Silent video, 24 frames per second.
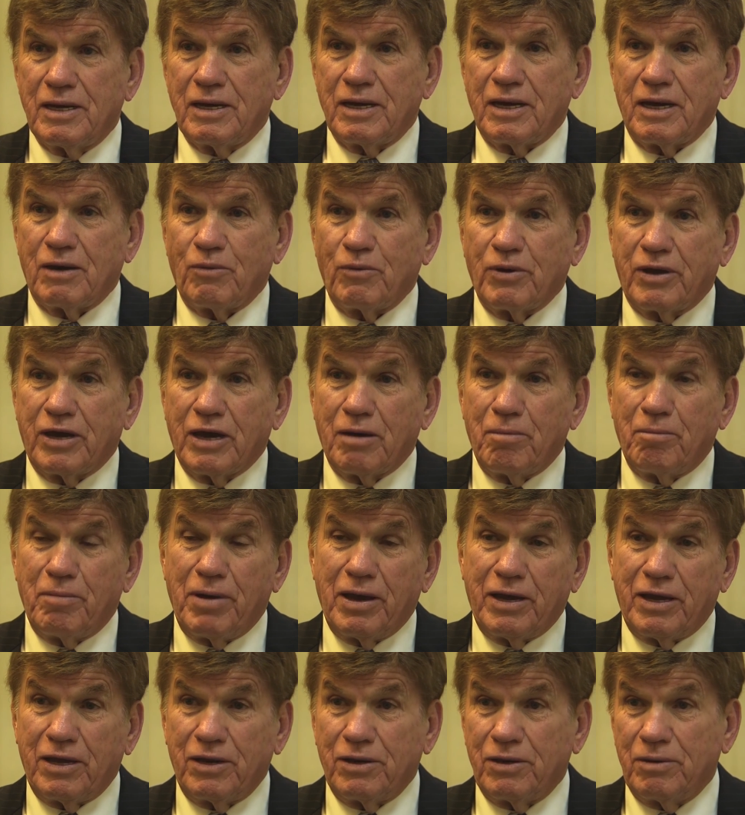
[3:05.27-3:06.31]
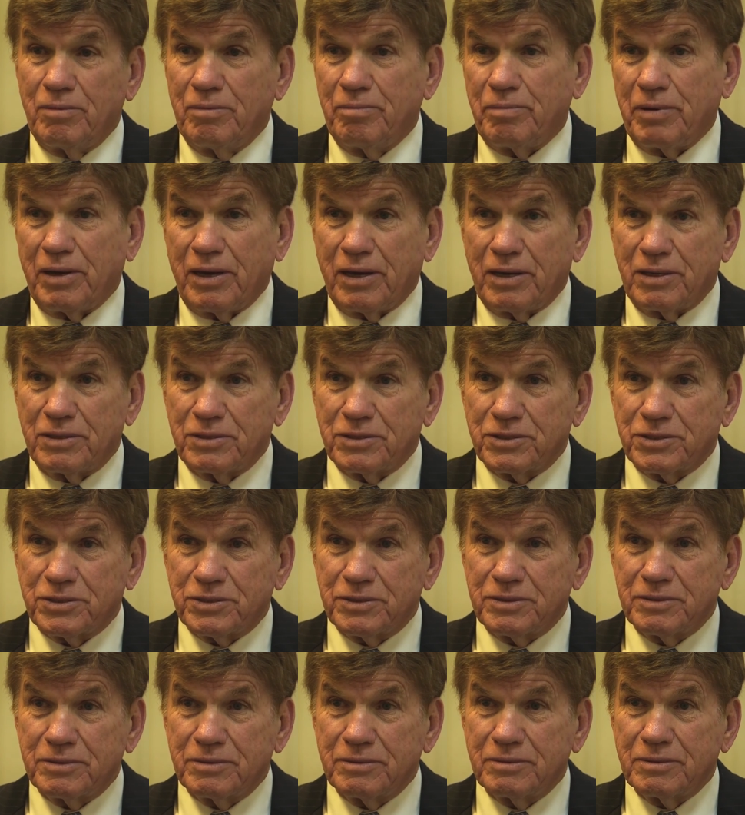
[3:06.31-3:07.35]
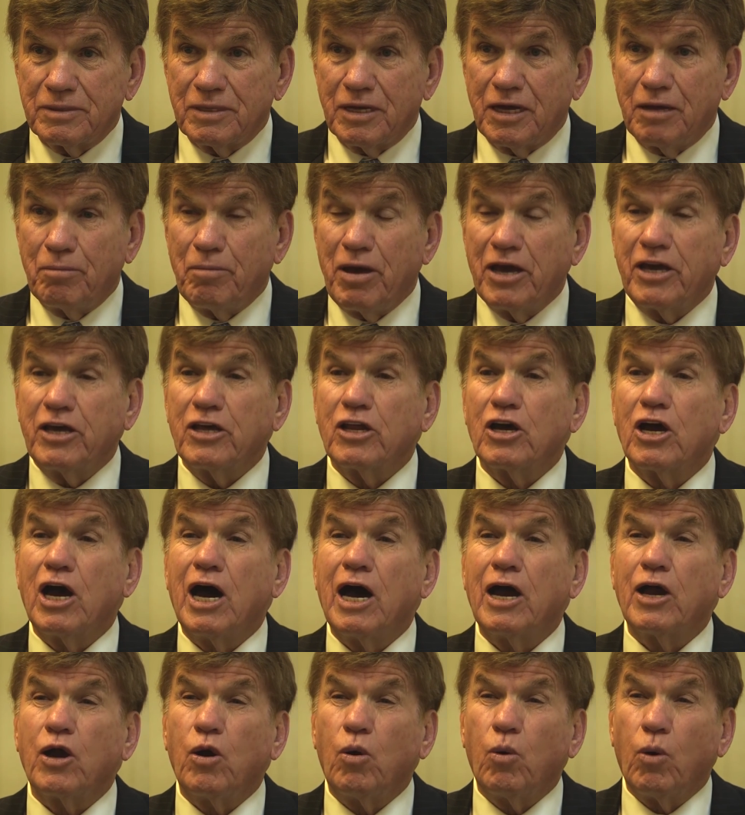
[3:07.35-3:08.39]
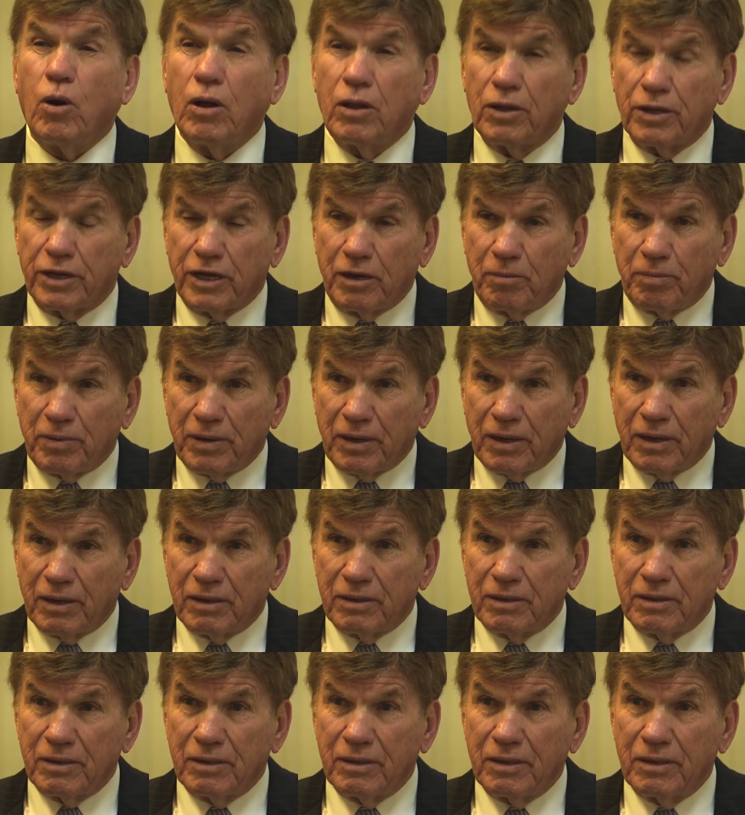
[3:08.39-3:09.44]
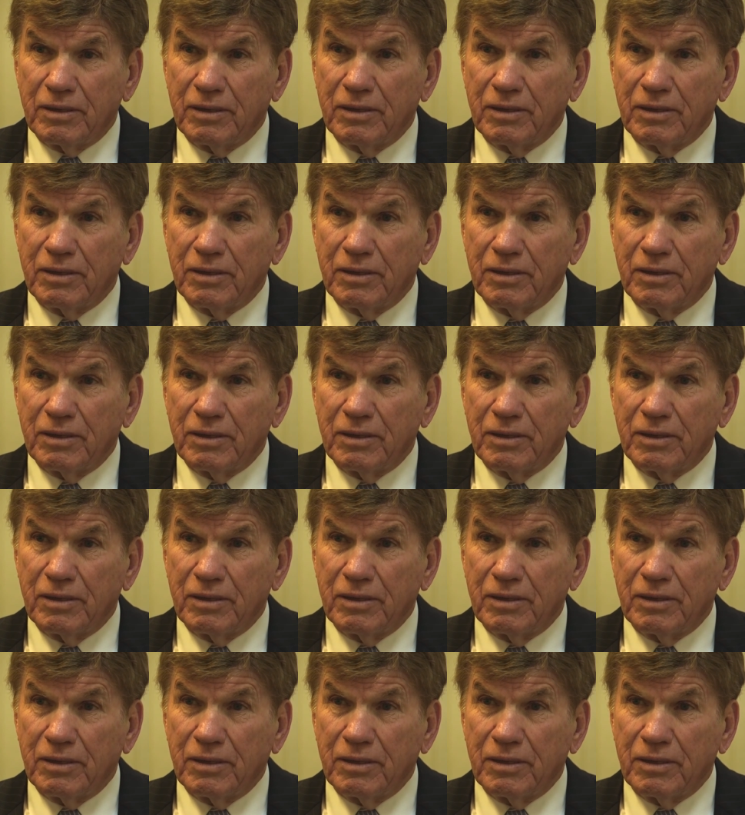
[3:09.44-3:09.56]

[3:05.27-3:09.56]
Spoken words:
And we kept making pans and making a high-quality pan.